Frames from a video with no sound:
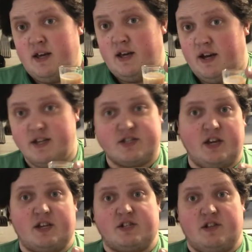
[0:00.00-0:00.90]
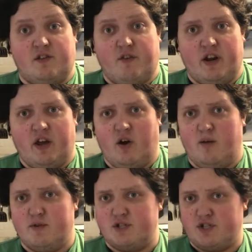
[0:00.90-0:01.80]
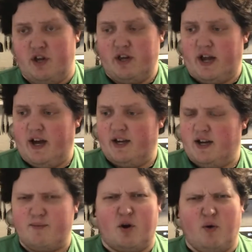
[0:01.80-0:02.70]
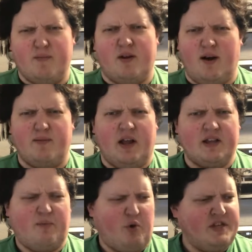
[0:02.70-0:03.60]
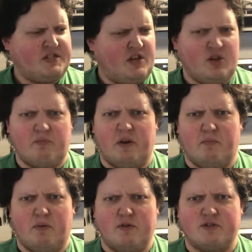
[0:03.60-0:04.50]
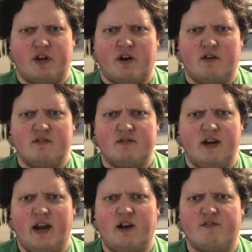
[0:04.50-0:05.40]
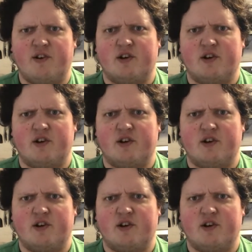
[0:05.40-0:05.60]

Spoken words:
In this section of the video, I'm going to show you guys, I'm going to end up wasting a little bit of booze here, and I don't feel